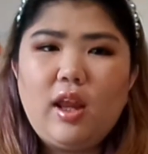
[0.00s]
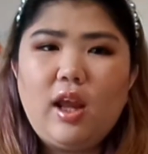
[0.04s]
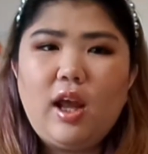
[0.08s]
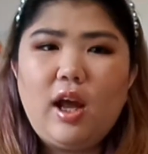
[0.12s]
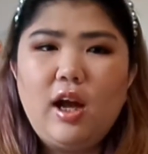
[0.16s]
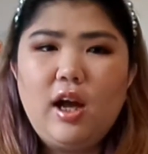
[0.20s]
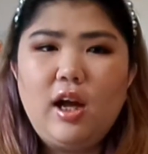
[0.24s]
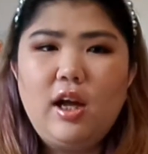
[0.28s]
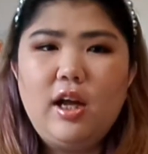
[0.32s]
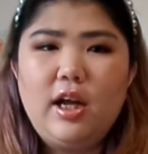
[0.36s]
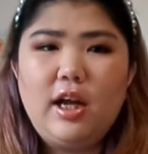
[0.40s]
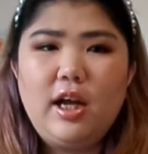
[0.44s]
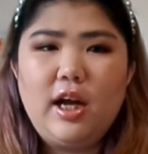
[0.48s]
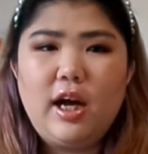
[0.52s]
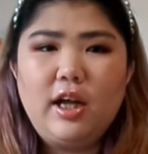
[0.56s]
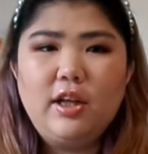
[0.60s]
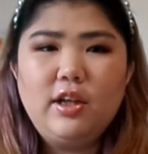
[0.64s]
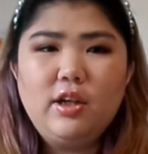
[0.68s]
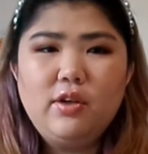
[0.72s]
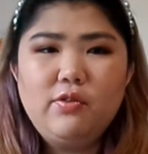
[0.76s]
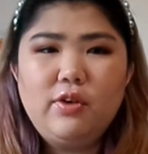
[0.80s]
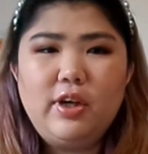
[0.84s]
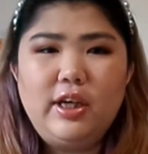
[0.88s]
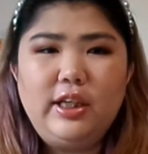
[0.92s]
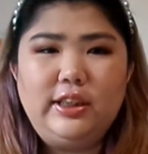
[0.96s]

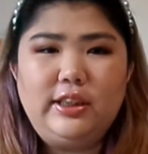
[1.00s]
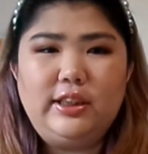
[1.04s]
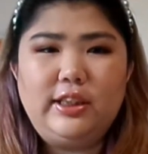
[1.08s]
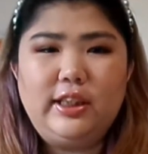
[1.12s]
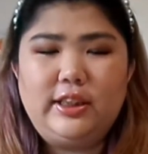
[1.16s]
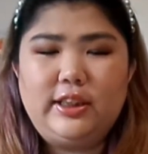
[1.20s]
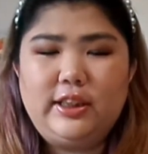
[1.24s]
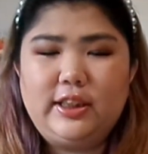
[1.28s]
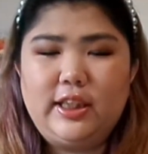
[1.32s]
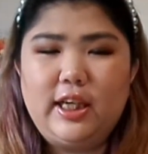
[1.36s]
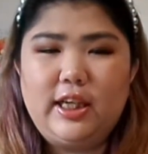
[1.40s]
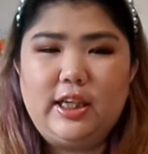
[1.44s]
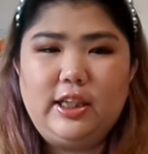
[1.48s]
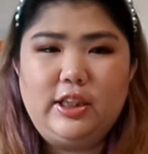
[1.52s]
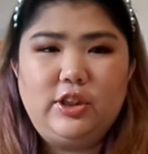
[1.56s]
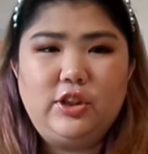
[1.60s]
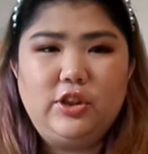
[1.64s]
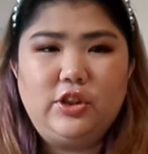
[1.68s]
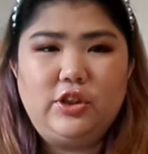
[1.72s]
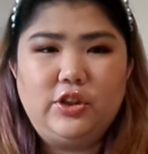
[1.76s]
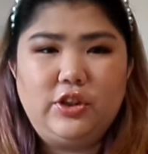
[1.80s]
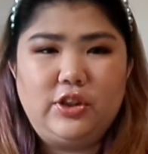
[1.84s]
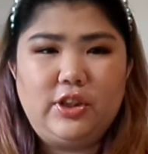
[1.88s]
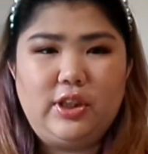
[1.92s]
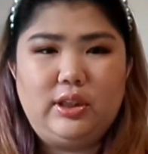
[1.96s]
Otherwise, let's get into
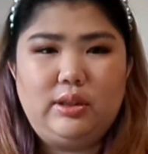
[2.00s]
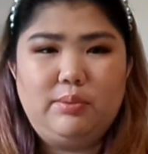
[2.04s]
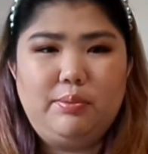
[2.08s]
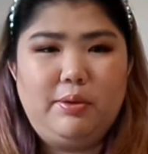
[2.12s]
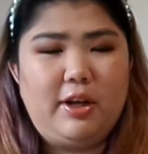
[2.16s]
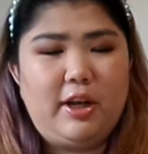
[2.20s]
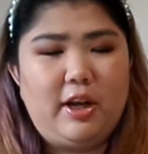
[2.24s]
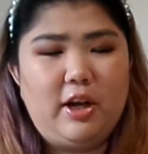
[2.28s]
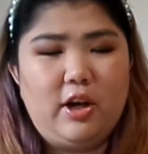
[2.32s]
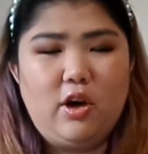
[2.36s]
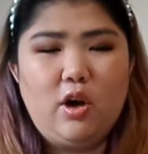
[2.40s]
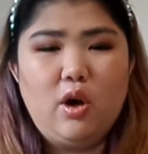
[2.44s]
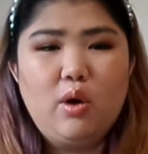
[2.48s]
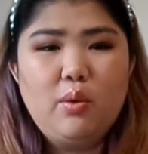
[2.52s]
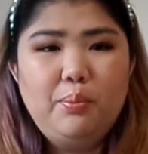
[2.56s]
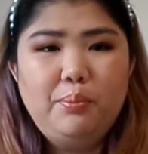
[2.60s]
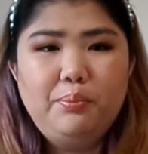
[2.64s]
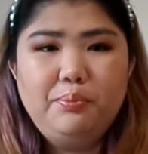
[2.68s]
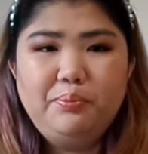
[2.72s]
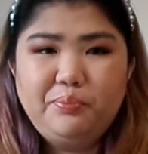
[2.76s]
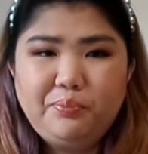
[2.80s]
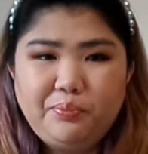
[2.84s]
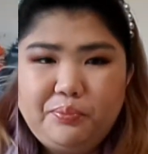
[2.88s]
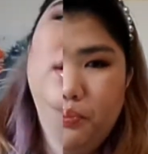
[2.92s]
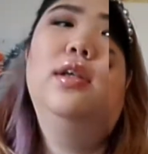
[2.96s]
today's video.
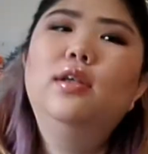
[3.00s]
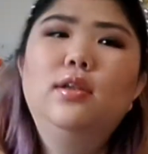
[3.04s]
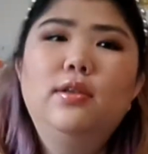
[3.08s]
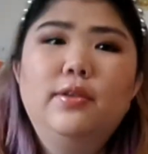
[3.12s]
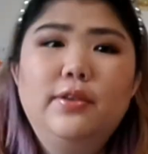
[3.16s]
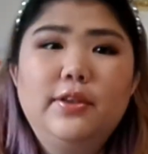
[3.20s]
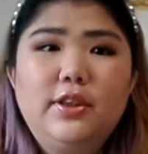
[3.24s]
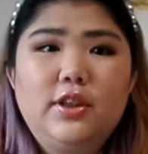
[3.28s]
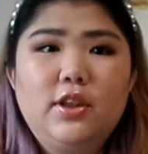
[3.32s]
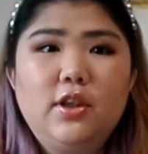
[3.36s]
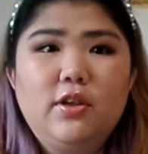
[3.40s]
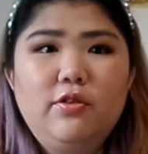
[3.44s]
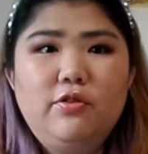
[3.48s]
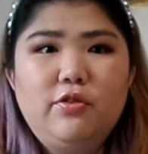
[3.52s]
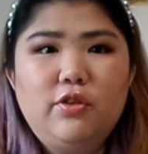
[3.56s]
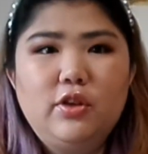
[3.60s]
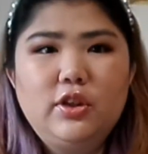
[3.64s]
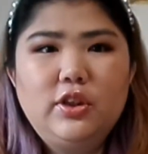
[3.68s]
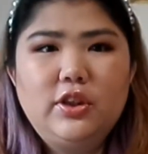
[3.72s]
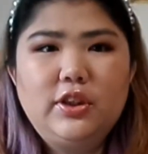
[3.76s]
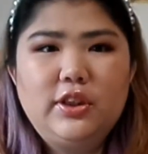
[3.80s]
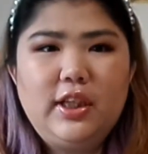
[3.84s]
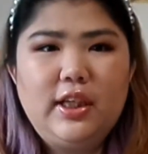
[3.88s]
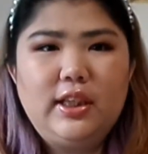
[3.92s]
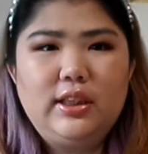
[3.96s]
So for
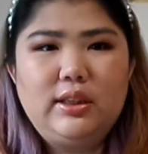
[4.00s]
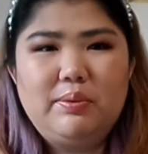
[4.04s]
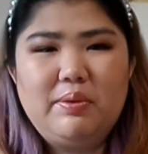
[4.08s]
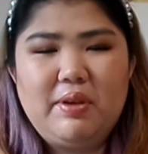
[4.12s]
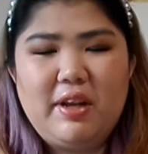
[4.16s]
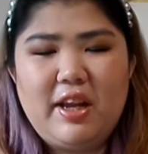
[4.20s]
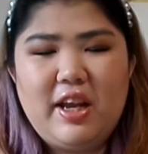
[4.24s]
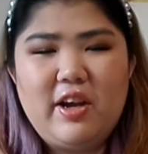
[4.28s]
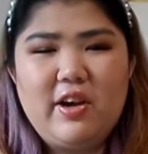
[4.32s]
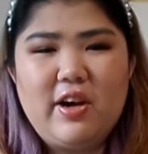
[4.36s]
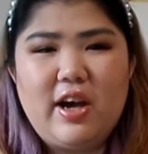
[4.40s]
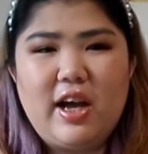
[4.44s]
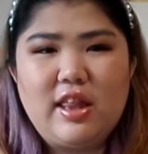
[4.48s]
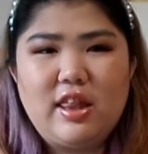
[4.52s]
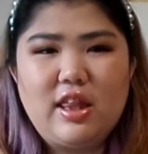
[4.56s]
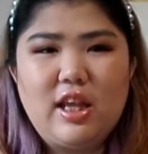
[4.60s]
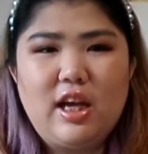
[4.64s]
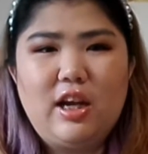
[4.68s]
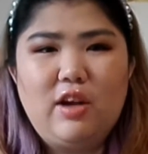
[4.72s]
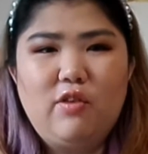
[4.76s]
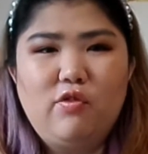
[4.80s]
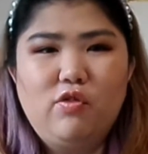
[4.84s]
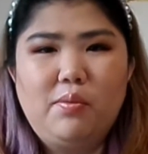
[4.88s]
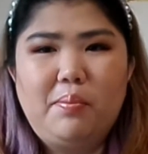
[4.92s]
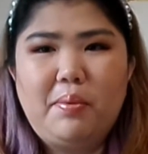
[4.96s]
today's video, I thought
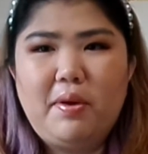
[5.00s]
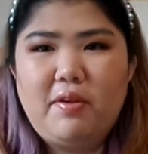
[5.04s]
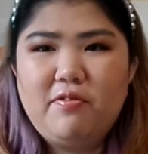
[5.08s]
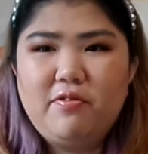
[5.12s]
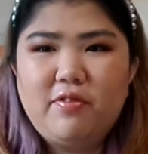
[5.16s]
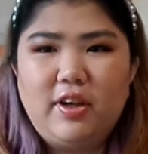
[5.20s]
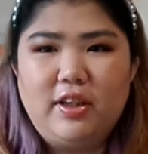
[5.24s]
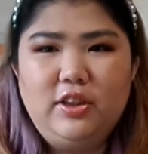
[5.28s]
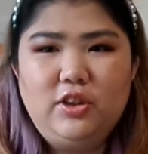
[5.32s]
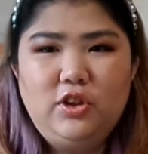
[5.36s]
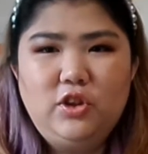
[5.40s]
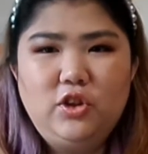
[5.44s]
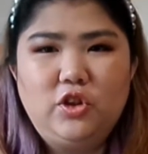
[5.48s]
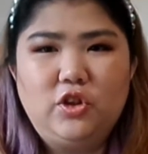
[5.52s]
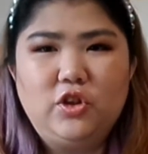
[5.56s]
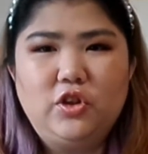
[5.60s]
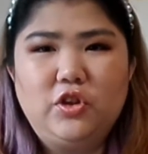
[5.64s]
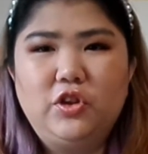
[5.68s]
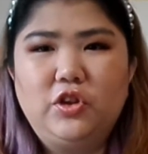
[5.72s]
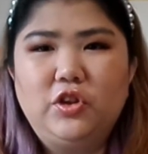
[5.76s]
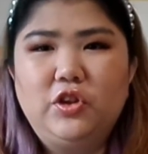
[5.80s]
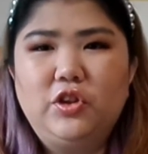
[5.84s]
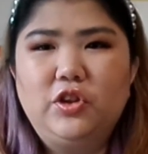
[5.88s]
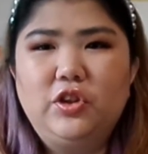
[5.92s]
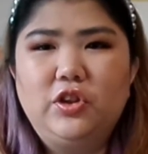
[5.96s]
it would be fun to
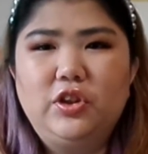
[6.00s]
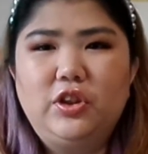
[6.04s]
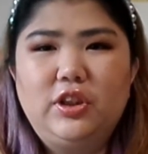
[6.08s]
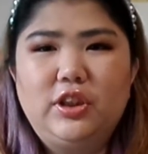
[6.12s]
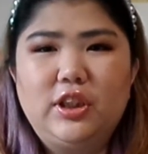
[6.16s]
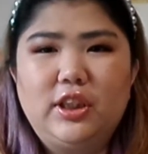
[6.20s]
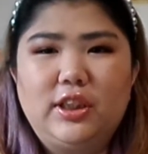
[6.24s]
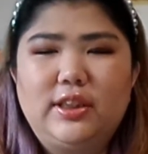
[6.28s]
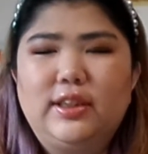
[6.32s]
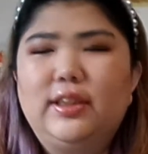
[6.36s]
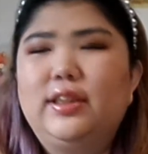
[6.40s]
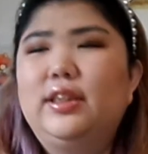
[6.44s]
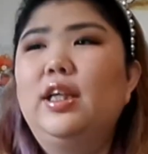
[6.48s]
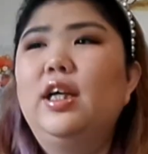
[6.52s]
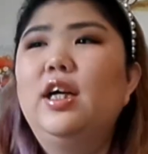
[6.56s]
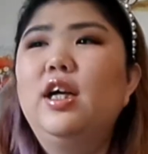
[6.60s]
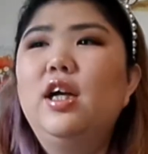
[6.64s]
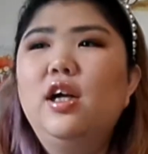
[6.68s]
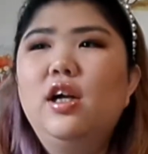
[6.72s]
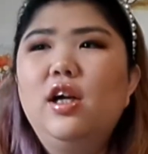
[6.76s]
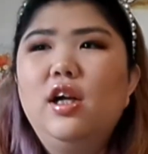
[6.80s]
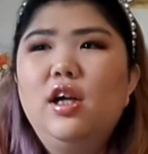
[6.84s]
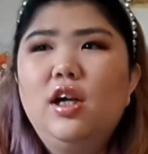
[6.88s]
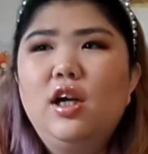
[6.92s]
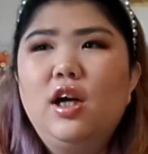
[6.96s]
do just
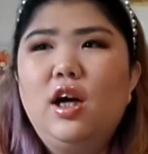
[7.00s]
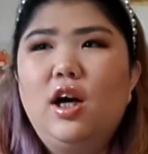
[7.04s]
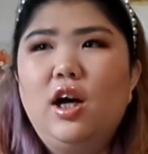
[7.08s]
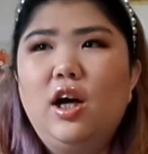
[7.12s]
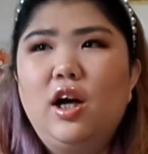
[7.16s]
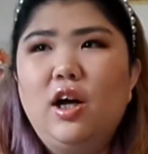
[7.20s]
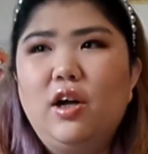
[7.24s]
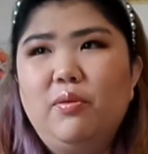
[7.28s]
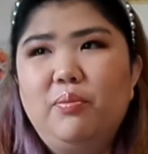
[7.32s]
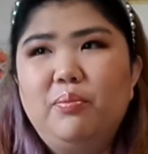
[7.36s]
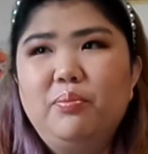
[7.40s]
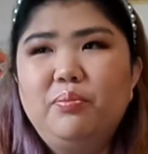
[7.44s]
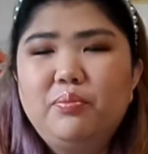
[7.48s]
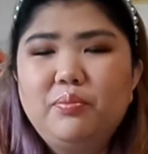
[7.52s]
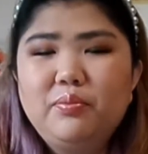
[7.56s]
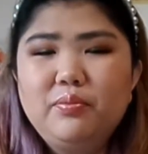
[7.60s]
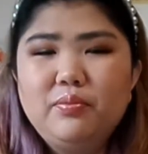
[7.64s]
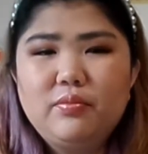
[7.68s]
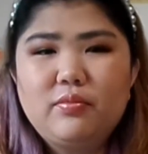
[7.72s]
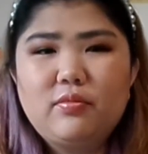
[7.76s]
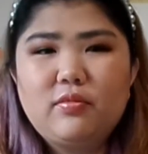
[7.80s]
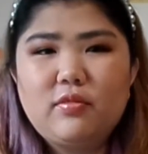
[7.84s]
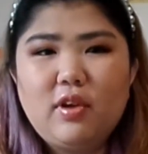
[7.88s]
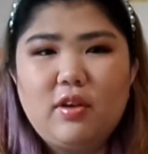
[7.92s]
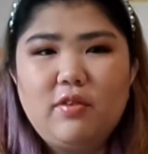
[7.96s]

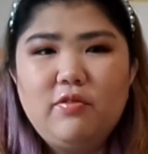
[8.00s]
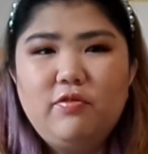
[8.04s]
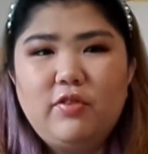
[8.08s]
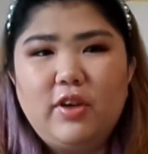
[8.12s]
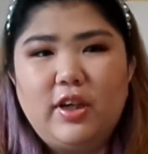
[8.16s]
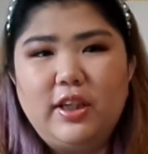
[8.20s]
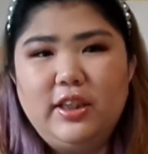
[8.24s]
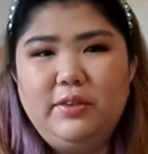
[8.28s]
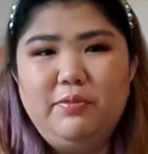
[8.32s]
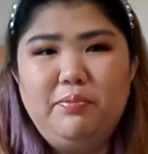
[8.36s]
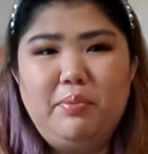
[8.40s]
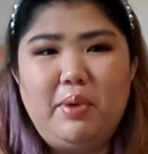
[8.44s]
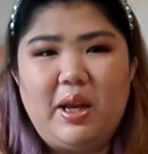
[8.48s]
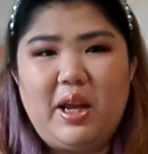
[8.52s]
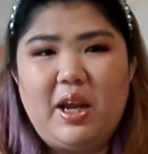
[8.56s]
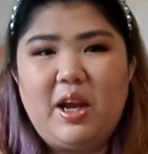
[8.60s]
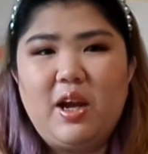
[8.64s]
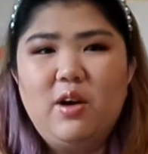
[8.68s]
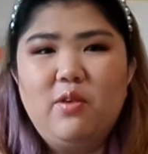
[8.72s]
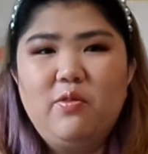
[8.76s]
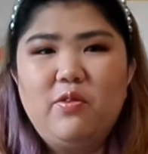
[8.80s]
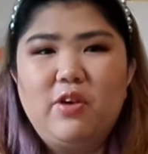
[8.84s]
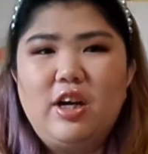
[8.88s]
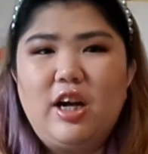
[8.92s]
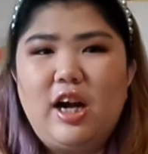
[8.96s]
fun video
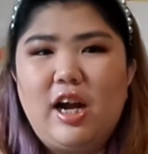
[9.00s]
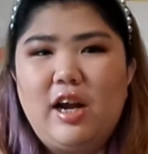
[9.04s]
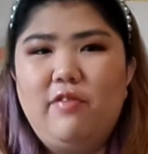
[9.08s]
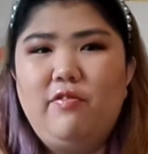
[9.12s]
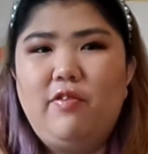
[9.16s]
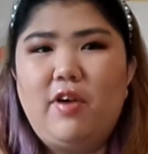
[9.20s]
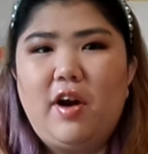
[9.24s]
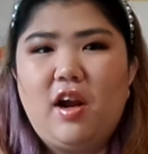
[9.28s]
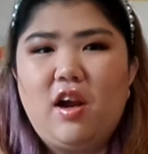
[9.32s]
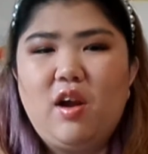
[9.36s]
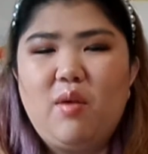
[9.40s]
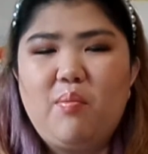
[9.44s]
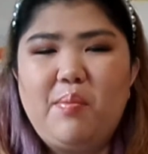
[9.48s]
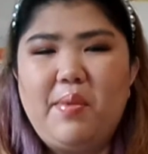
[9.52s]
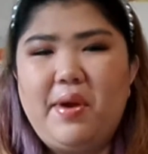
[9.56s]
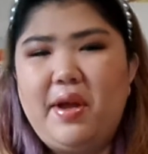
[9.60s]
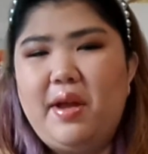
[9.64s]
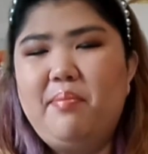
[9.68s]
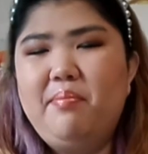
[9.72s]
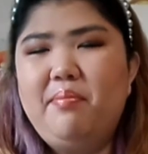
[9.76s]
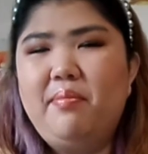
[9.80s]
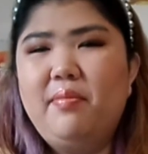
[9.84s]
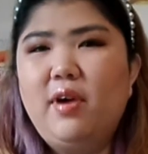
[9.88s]
where I recommend